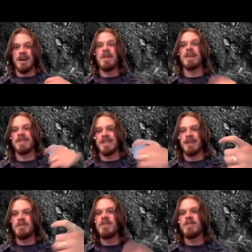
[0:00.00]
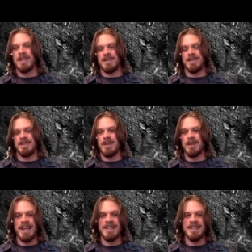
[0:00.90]
amount of cell movement associated with
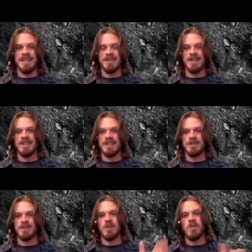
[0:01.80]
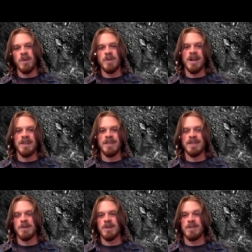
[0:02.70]
gate state transitions where warmer
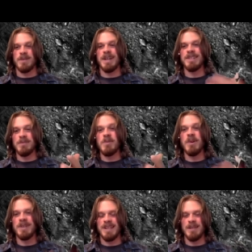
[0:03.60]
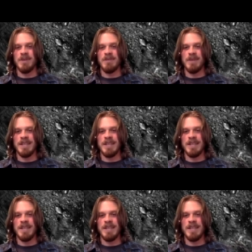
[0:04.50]
colors correspond to more cell movement.